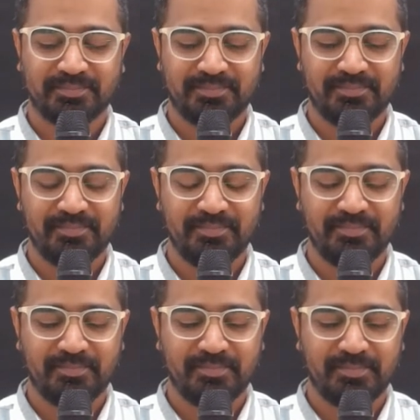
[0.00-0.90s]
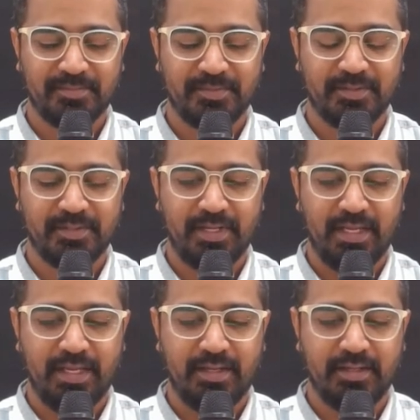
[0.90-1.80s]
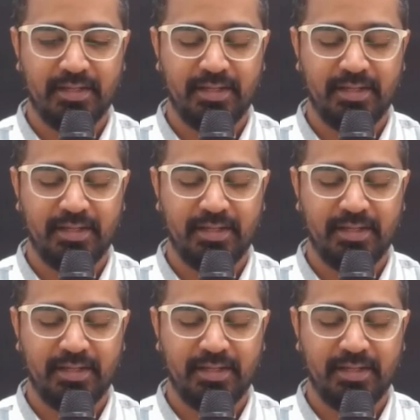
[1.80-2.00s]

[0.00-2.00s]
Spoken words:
(silence)